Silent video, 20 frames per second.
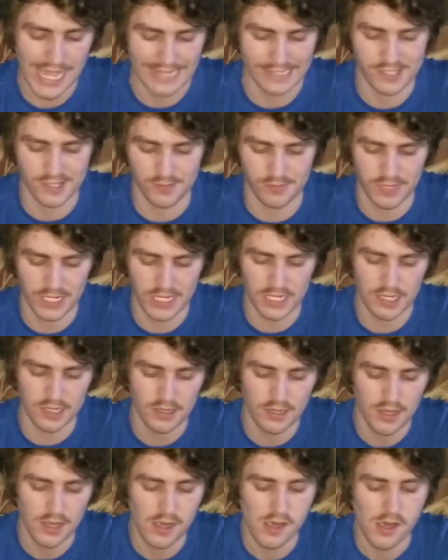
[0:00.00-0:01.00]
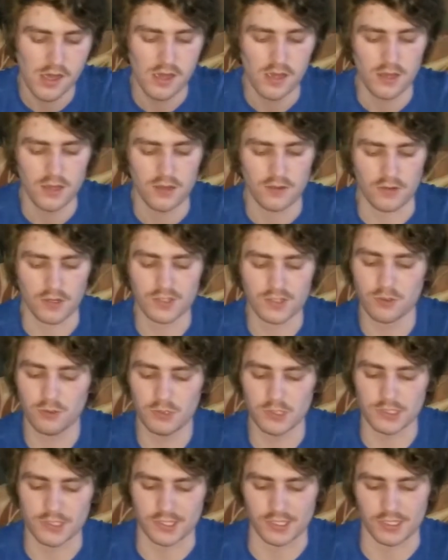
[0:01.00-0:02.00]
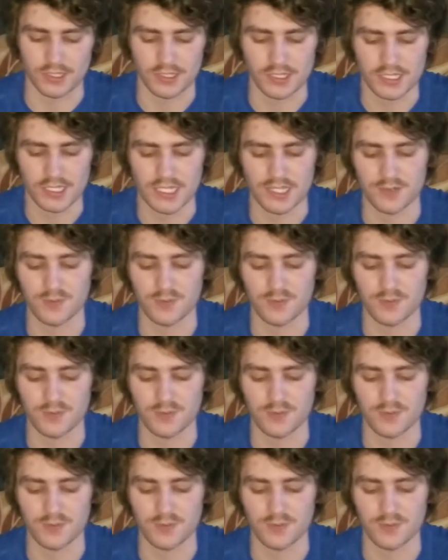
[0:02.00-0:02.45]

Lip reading: And to me, Russell Wilson